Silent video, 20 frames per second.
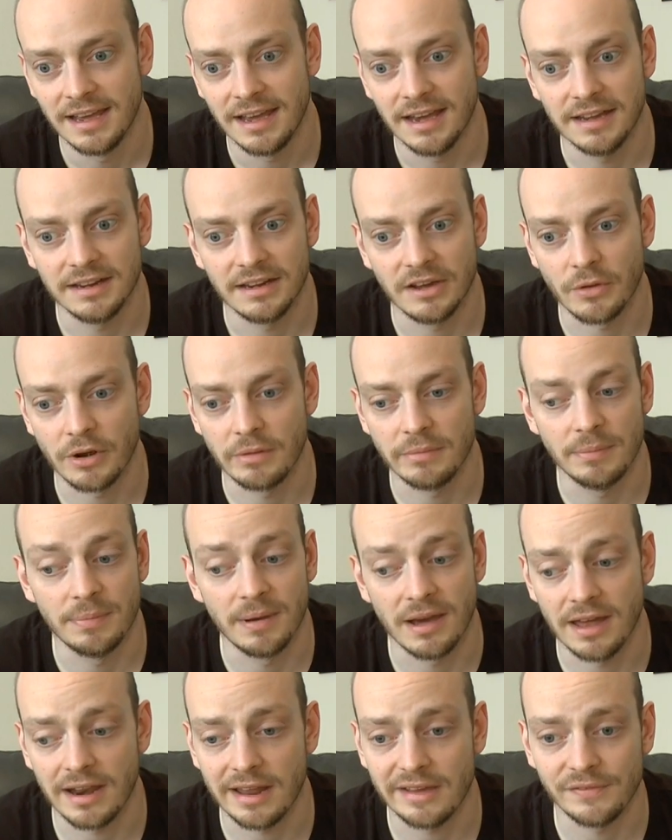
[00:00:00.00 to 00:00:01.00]
And I want to be
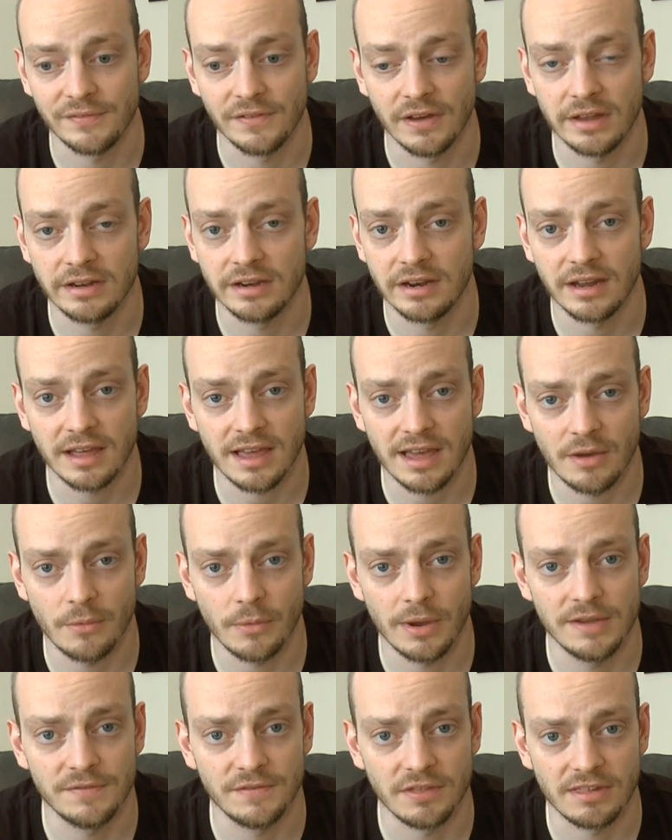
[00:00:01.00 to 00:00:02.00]
part of that fun, and I can't
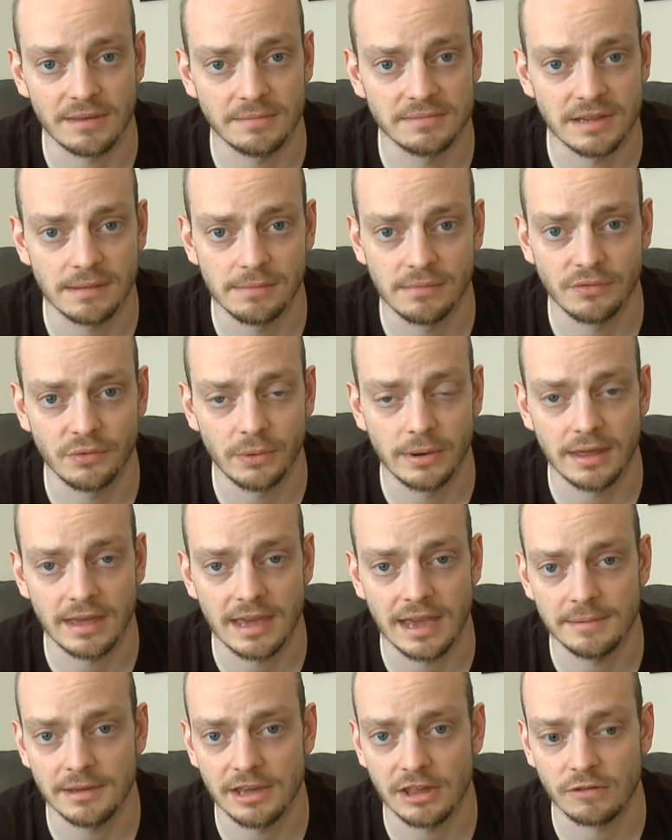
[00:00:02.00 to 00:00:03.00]
wait for September for when the
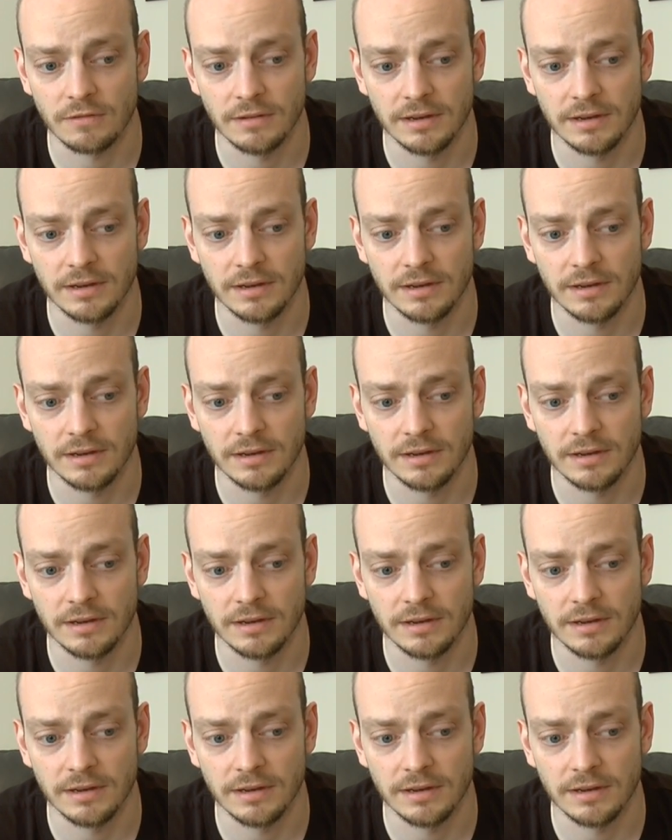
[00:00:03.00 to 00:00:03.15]
game gets